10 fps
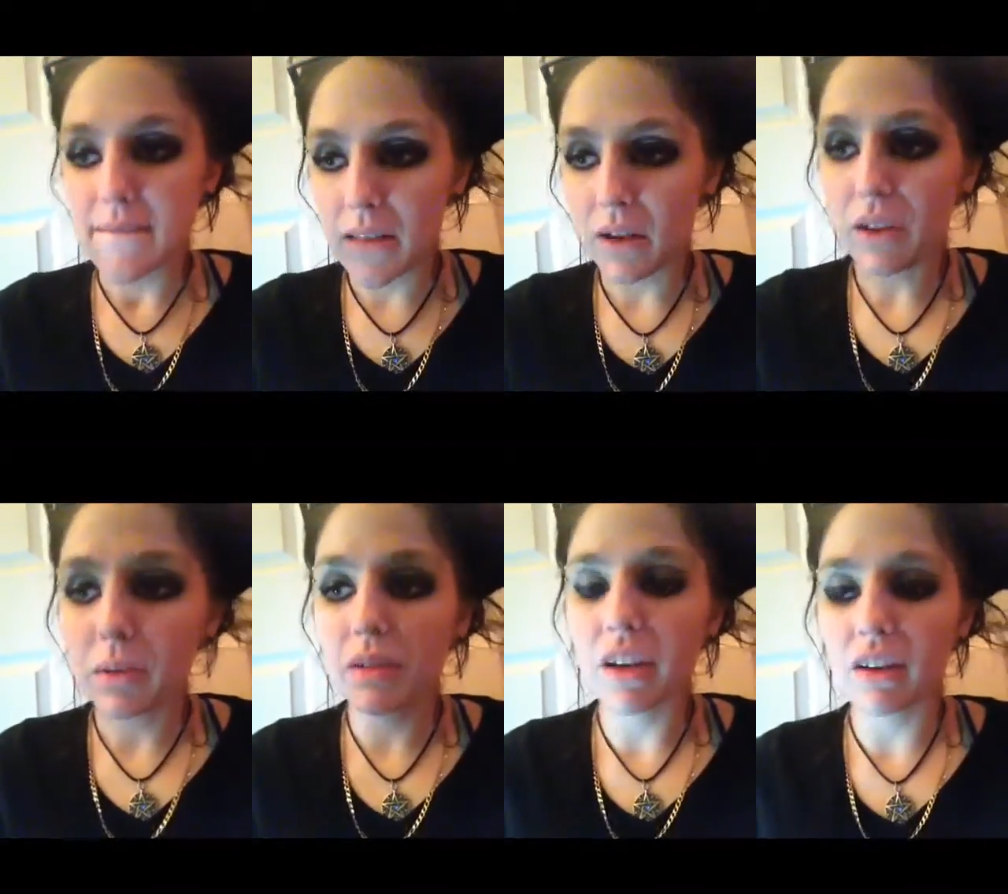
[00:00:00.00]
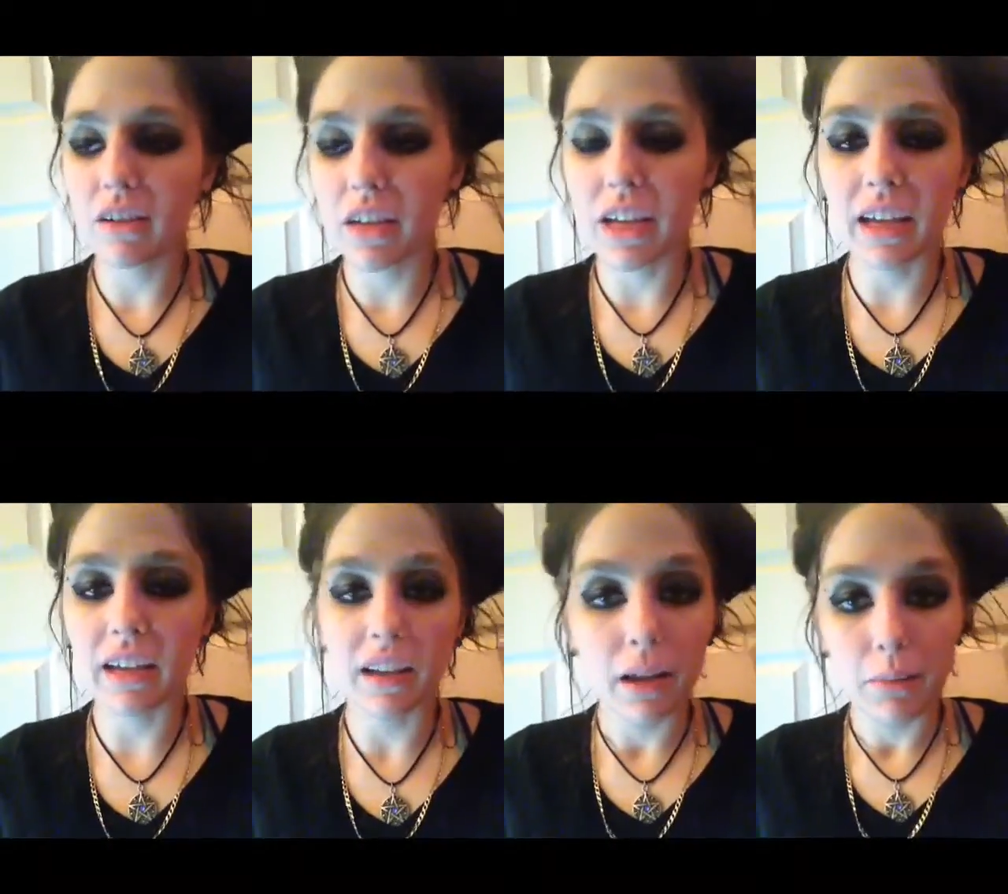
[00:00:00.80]
They talked about Dr.
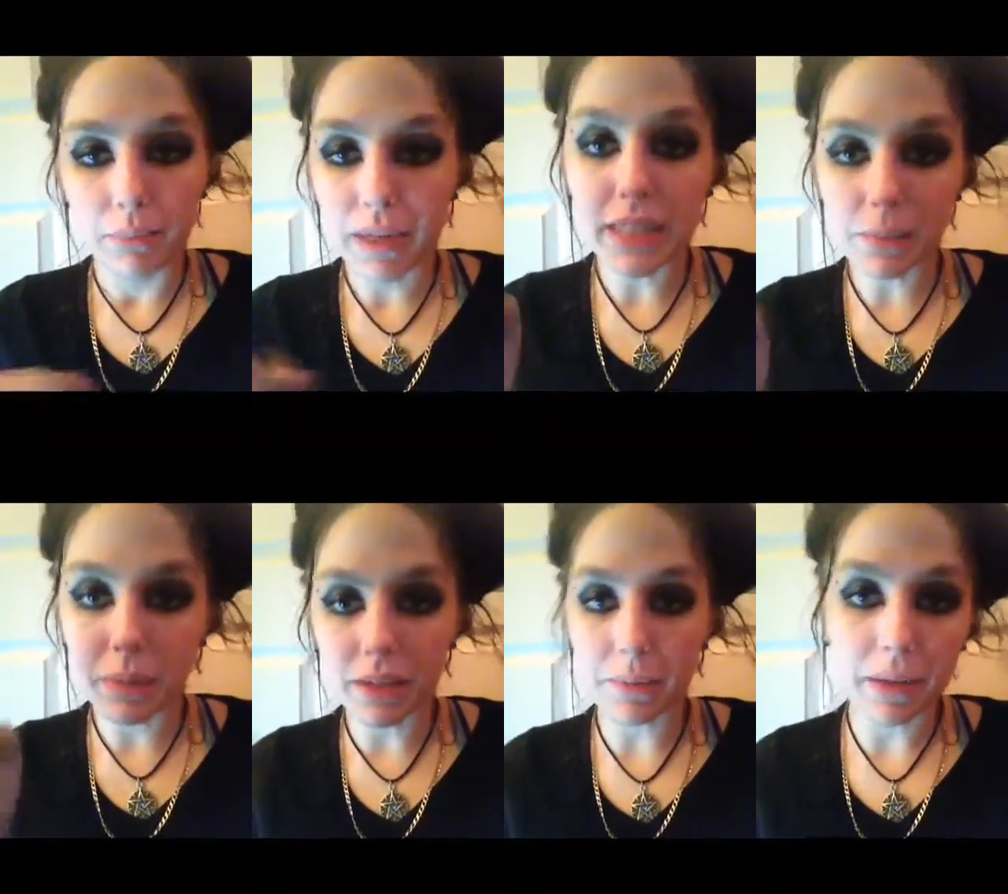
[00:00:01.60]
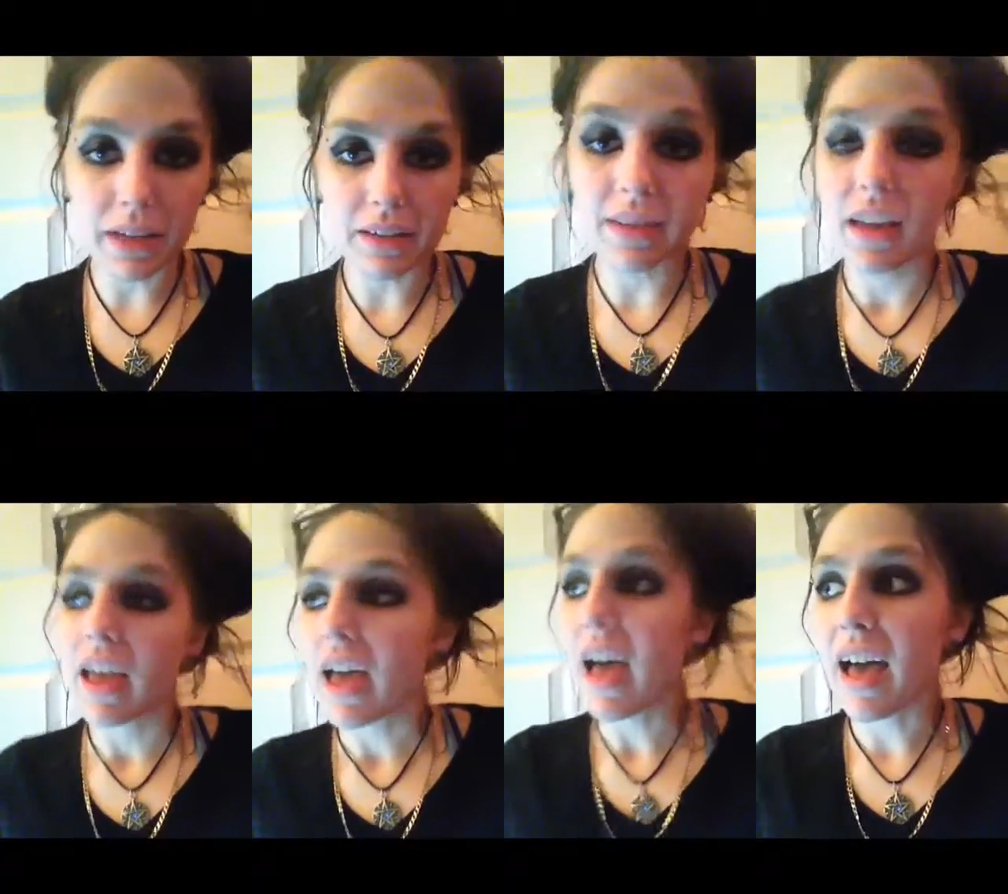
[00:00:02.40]
King, peace, peace, peace,
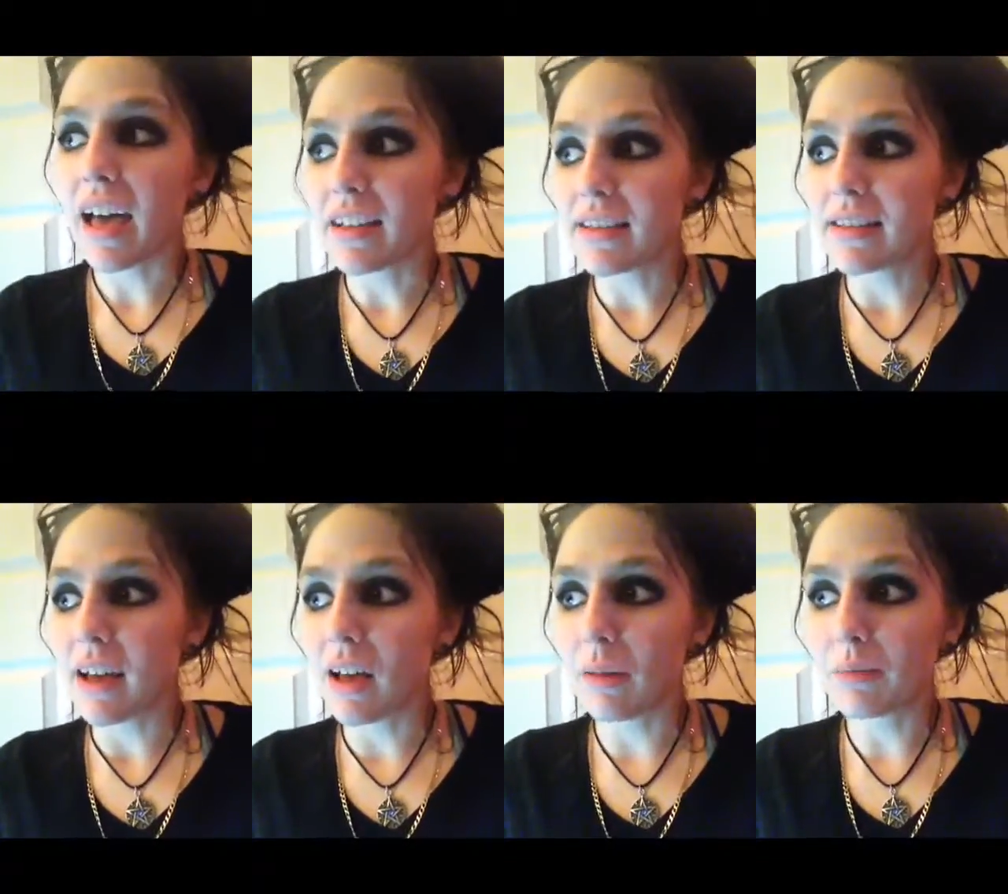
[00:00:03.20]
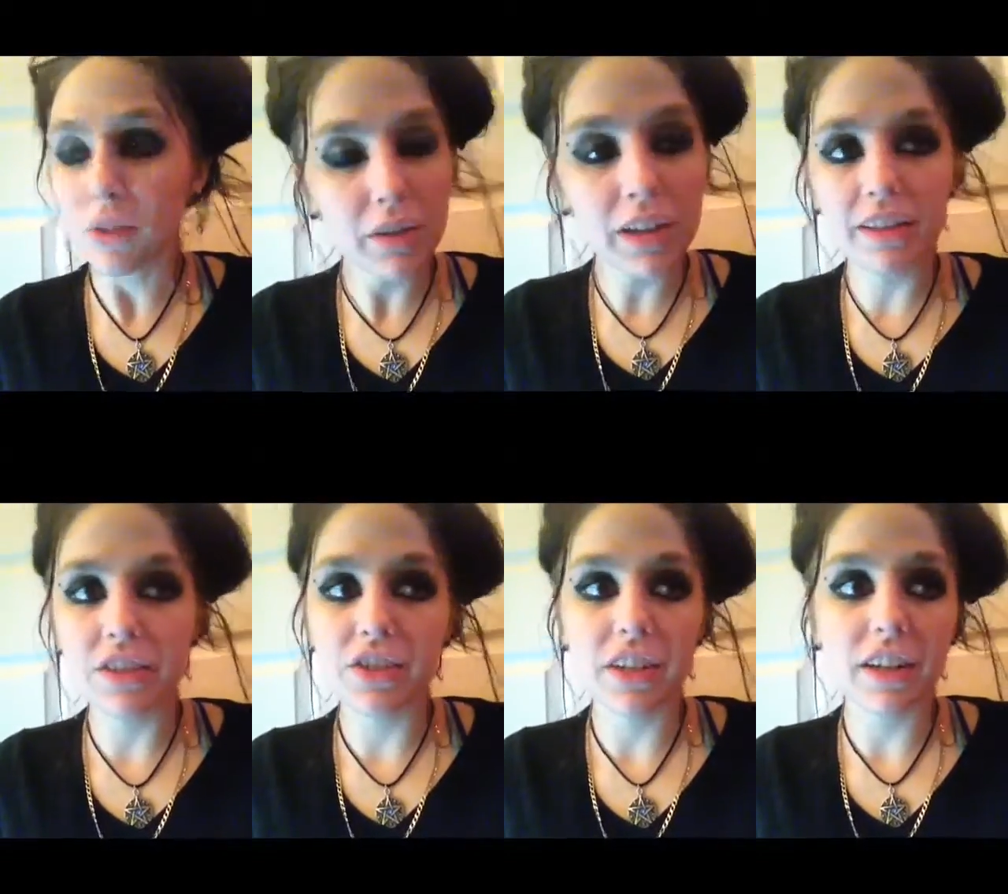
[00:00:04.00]
and turn the other
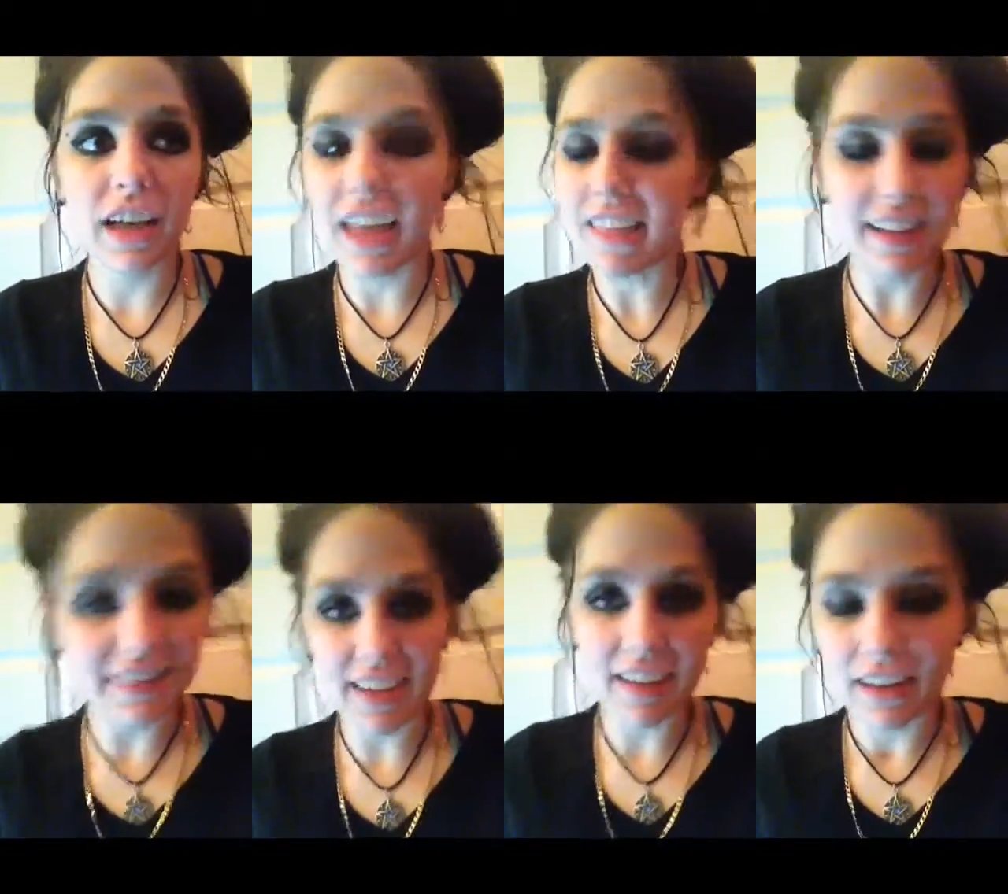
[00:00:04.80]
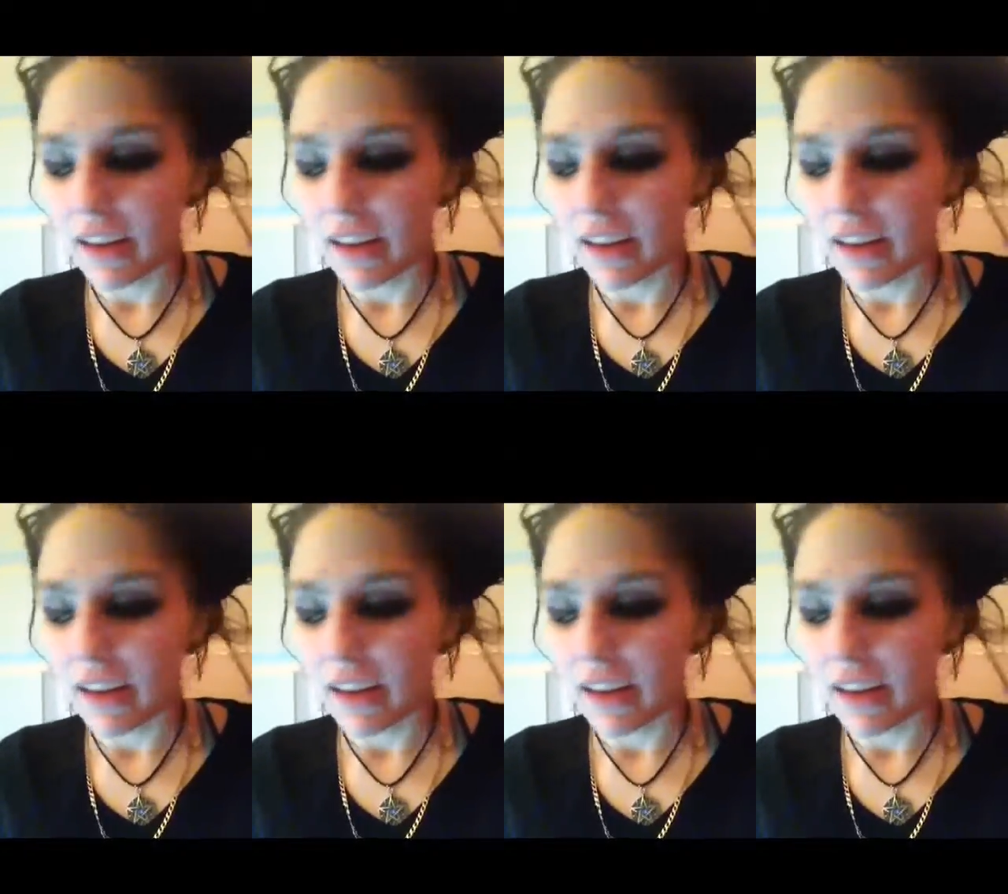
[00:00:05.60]
cheek, and that's it.